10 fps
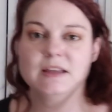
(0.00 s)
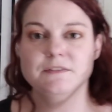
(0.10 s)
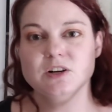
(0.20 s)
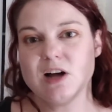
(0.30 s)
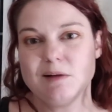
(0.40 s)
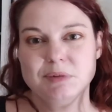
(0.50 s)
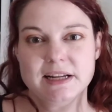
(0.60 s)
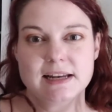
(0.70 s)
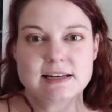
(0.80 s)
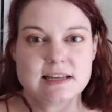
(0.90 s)
if you're not
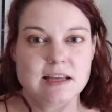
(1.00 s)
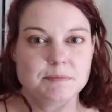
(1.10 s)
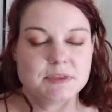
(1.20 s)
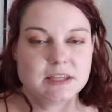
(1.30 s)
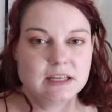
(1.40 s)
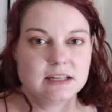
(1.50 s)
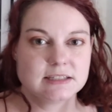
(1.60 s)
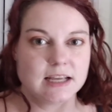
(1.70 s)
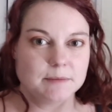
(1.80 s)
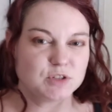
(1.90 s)
planning to keep the
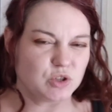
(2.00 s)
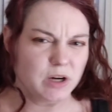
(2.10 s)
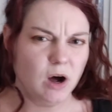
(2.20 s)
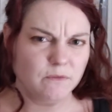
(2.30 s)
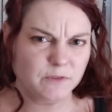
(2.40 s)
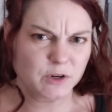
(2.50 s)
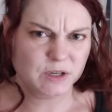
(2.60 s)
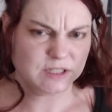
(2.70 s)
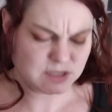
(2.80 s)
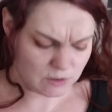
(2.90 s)
same string on for
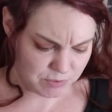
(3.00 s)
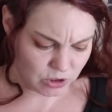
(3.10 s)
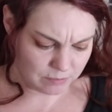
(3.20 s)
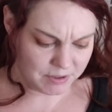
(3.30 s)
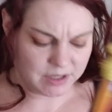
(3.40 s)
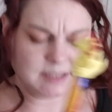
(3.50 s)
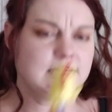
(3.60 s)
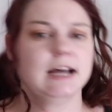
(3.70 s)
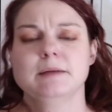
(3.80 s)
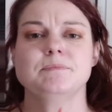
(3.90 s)
a super long period of
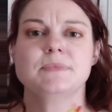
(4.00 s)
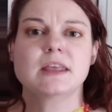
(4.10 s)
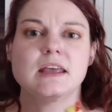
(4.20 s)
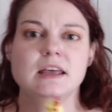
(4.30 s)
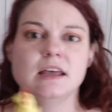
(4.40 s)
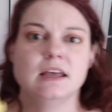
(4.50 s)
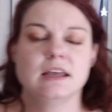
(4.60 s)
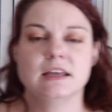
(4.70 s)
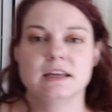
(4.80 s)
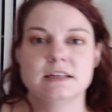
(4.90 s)
time
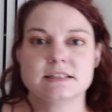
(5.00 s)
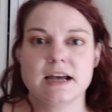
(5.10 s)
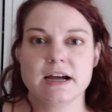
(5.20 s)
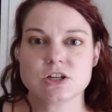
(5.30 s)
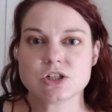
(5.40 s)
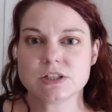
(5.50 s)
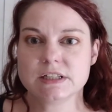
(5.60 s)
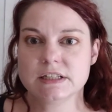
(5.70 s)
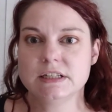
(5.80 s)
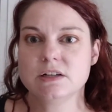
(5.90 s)
is
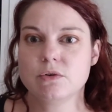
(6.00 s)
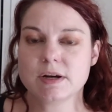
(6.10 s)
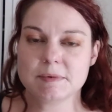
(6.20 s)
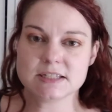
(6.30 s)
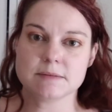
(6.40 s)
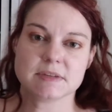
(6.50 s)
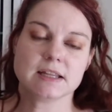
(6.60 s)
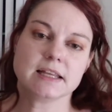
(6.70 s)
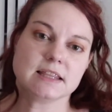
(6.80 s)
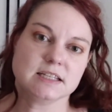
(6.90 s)
actually going to be something
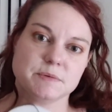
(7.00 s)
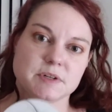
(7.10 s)
like this.